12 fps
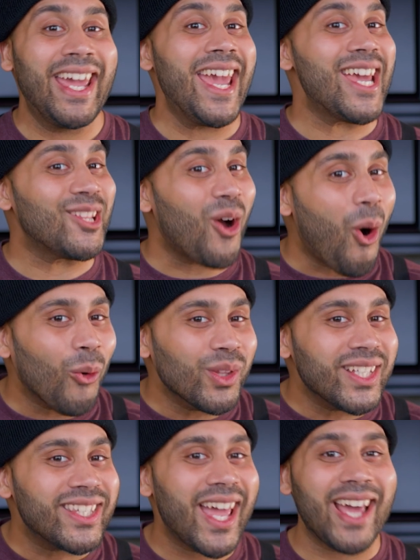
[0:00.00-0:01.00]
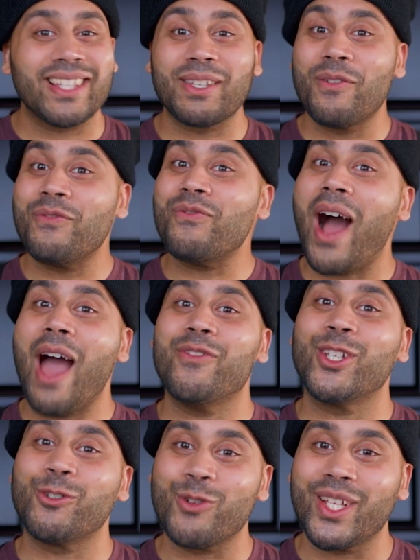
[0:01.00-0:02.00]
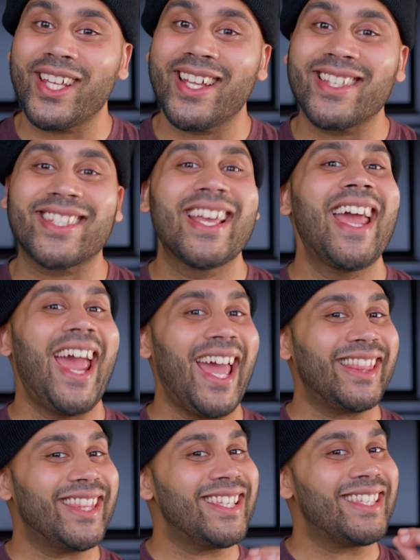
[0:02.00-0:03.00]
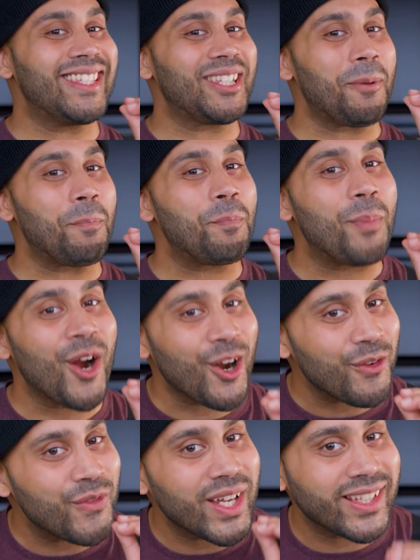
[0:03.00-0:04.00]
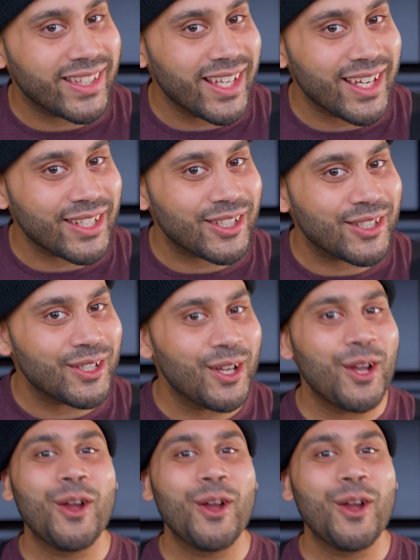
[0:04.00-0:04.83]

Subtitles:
It only takes 5 ingredients, and this is the perfect dish